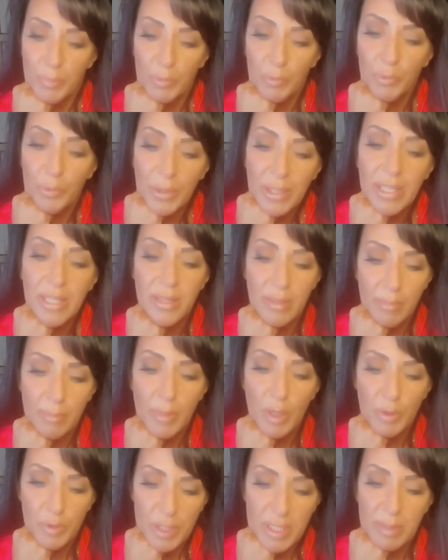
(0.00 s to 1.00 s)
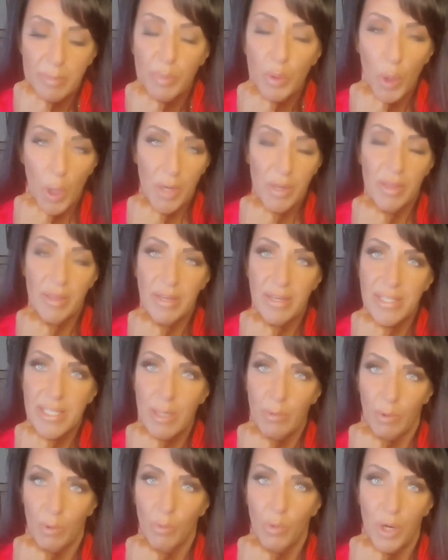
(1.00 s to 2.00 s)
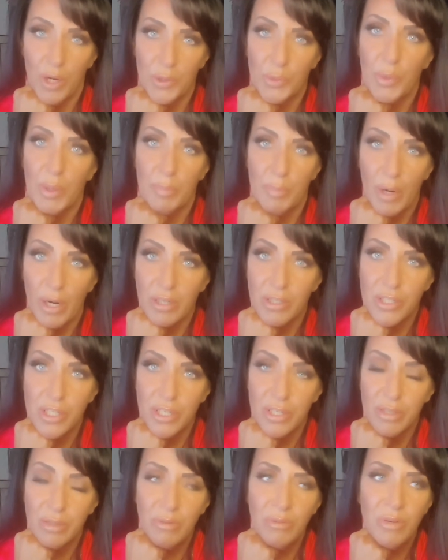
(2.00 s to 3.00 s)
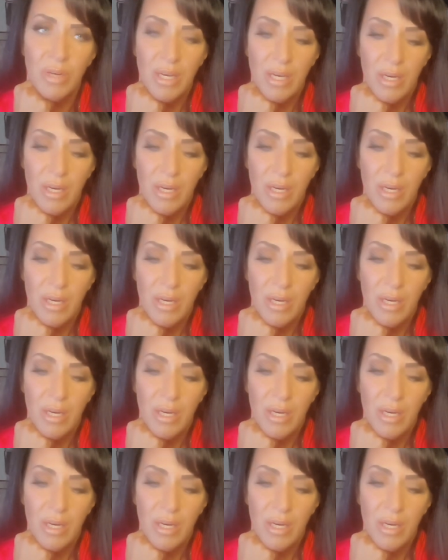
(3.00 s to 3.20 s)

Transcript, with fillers: really the most important things I would want to impart to you,